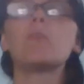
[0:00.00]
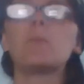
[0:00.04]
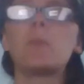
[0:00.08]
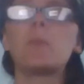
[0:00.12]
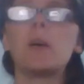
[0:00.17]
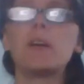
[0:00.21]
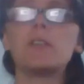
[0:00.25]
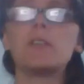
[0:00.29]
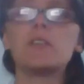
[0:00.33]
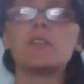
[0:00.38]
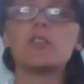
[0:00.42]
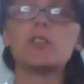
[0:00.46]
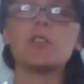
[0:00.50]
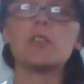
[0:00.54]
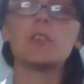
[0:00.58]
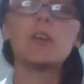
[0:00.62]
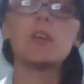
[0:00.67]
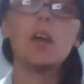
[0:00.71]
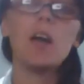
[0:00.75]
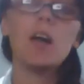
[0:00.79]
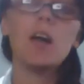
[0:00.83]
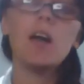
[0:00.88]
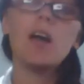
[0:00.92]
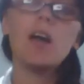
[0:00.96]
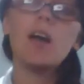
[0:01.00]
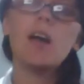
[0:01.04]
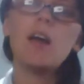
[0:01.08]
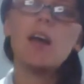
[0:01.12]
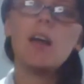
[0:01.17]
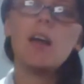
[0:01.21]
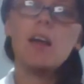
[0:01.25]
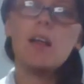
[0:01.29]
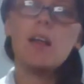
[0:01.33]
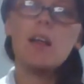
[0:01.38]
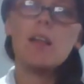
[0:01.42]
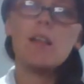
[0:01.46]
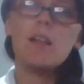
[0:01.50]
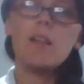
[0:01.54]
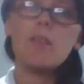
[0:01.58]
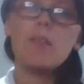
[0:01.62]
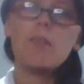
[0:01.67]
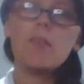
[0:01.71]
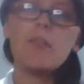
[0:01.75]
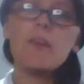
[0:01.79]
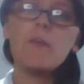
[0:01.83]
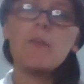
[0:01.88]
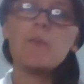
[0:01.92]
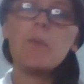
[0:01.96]
mind you.
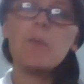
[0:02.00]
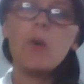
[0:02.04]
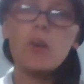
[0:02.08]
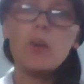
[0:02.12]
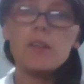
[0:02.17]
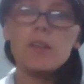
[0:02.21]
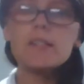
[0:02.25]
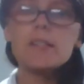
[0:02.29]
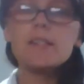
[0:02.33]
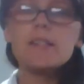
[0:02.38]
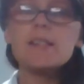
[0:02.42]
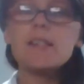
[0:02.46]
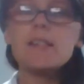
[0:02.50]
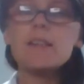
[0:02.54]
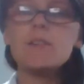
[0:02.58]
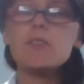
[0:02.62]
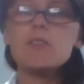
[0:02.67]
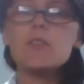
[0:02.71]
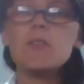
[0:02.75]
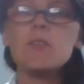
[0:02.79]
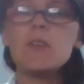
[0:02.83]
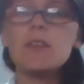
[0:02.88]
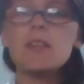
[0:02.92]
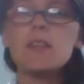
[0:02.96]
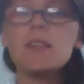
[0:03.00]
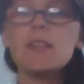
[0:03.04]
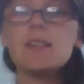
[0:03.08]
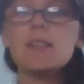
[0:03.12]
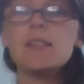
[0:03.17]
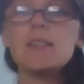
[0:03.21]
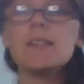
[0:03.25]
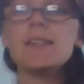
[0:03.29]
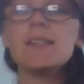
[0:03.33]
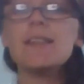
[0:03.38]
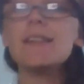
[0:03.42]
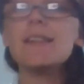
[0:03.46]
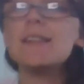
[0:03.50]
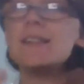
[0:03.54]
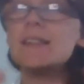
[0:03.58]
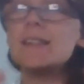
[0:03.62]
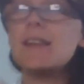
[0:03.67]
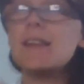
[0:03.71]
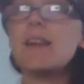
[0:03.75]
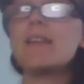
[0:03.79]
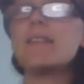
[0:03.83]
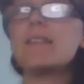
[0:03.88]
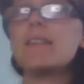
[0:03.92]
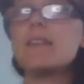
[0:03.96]
The positives for this is it
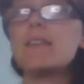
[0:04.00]
does